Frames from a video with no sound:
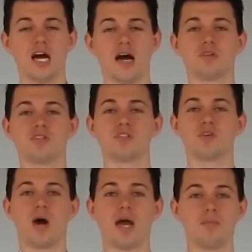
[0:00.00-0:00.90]
I'm going to use
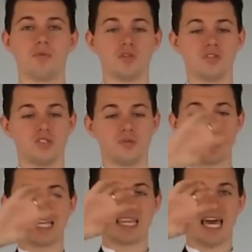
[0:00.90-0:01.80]
a white balloon to
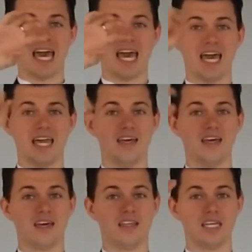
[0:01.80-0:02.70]
make the
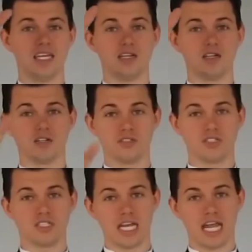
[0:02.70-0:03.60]
head, the ears,
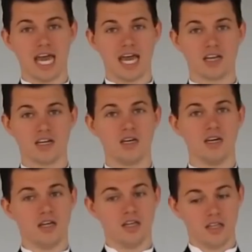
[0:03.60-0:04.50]
the neck,
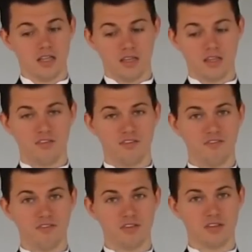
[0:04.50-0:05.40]
the
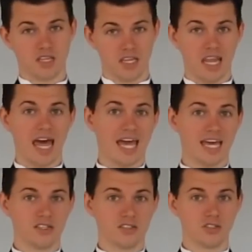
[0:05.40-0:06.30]

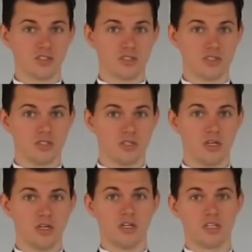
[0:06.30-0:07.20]
legs,
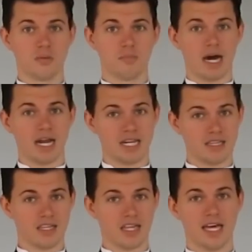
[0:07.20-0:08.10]
the body,
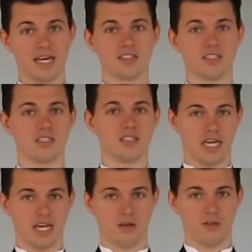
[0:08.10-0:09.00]
the legs, and the
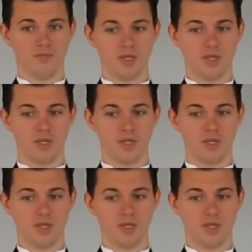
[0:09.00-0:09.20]
tail.